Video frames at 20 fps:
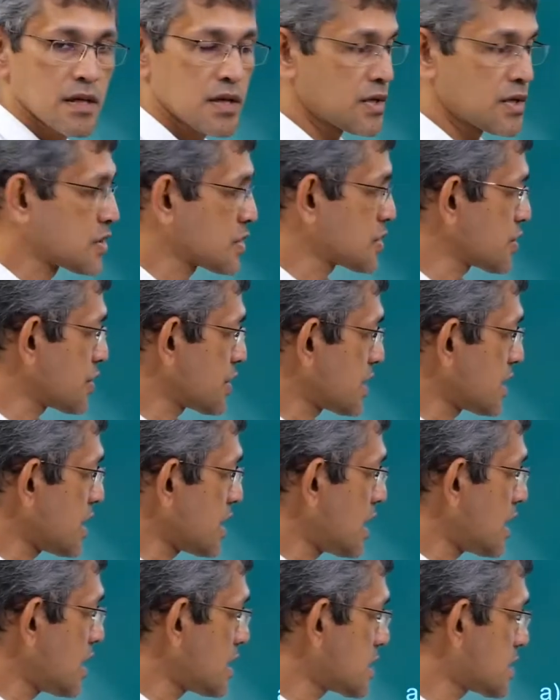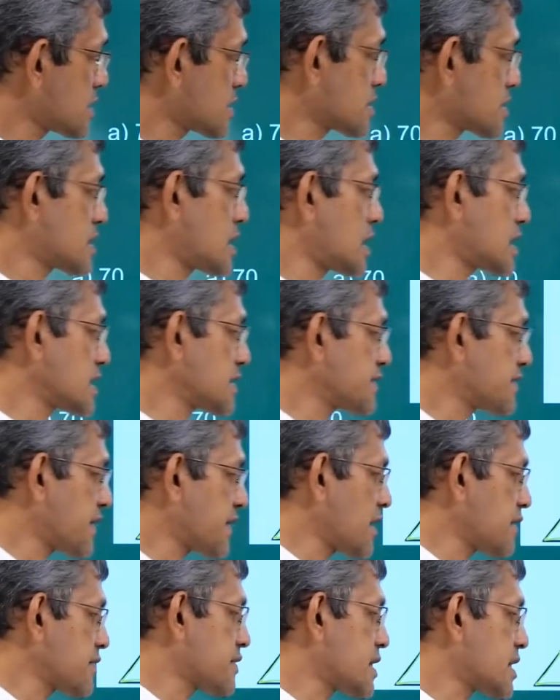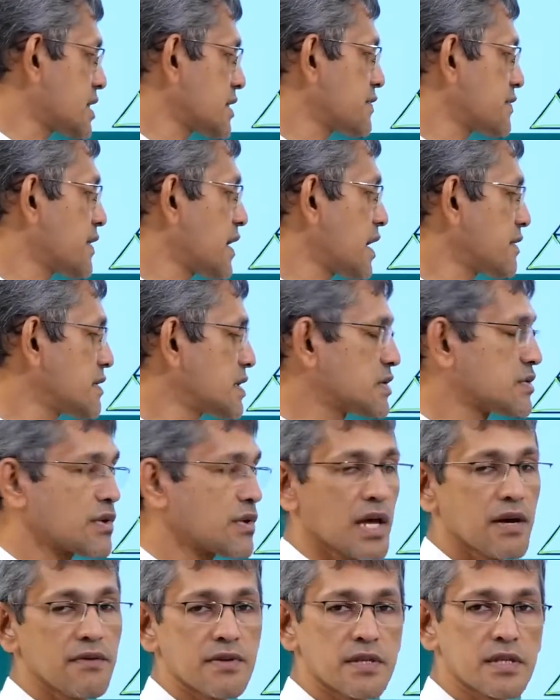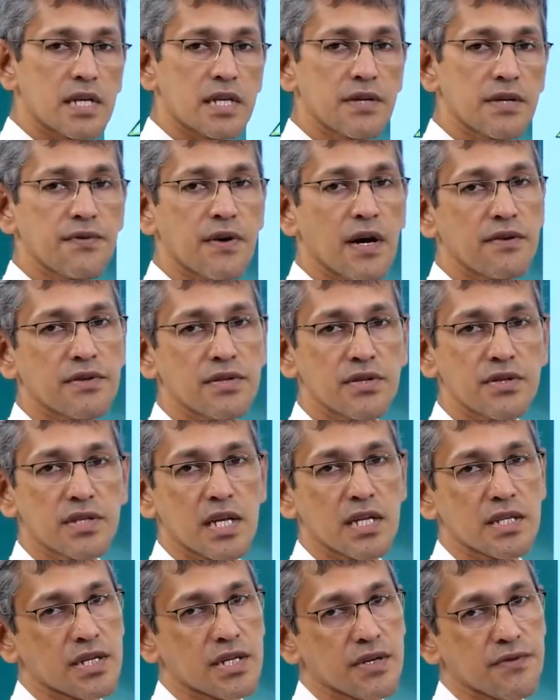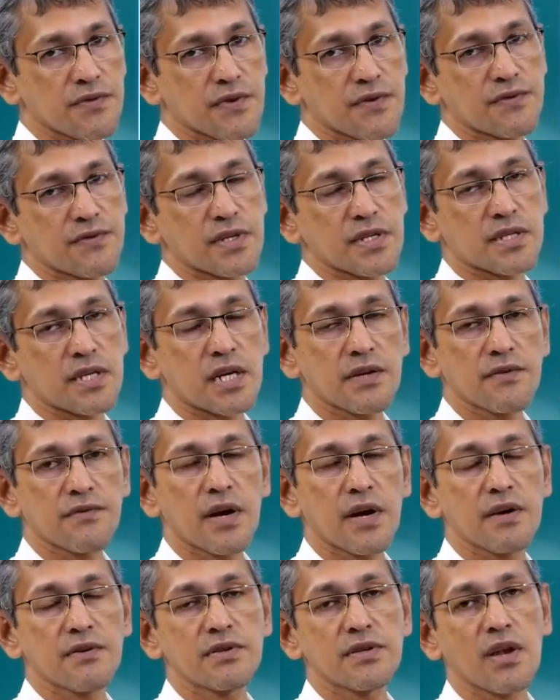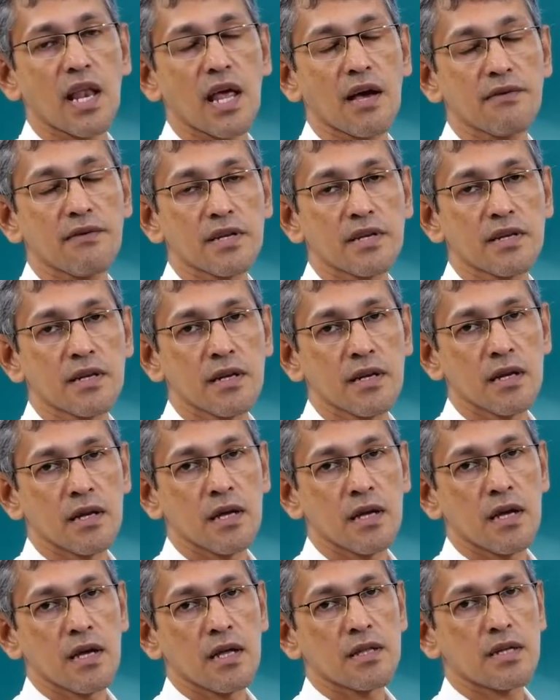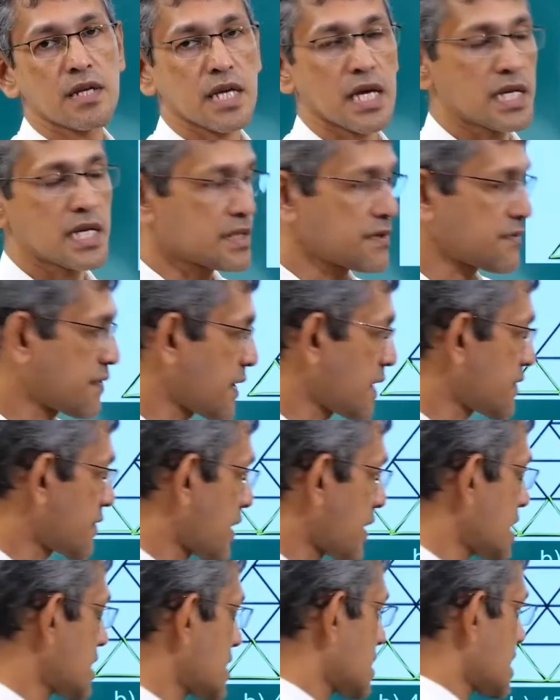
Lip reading: So here it's 35 into 11. 35 into 10, 350. 35 into 11, 385, right?